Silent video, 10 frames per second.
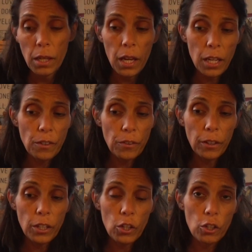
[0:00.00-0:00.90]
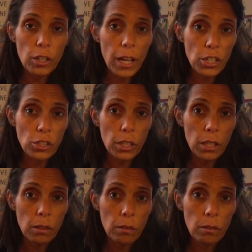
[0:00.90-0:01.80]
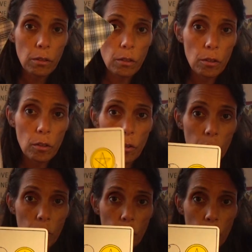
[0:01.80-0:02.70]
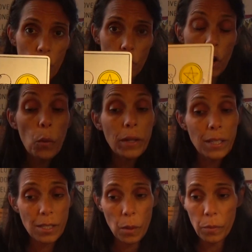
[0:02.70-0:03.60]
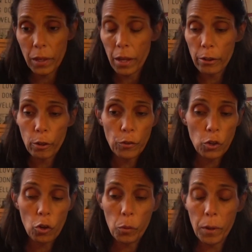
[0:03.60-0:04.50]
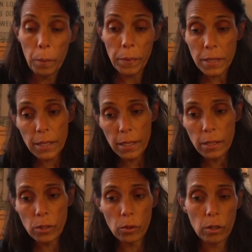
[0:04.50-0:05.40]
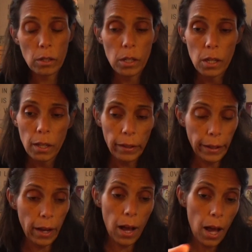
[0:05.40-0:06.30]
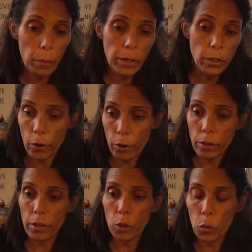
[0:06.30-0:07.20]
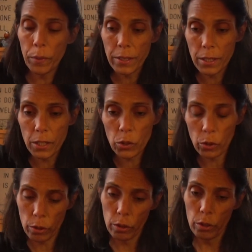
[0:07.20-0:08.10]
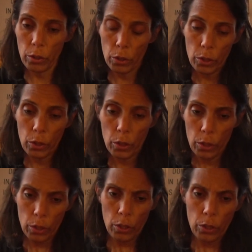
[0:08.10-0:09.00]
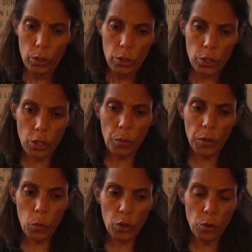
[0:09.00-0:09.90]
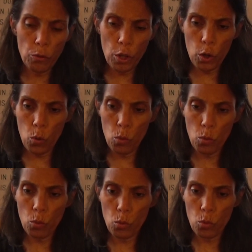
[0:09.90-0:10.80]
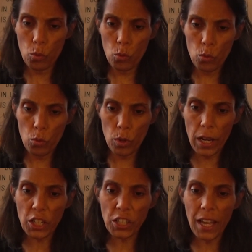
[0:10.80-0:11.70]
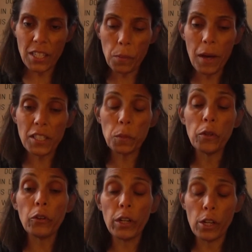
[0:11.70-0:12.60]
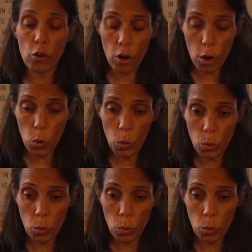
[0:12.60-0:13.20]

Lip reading: And you feel like you could actually grow into something. I don't know if you're talking about business, or like a hobby turned into a business, or something where it actually has the possibility to grow.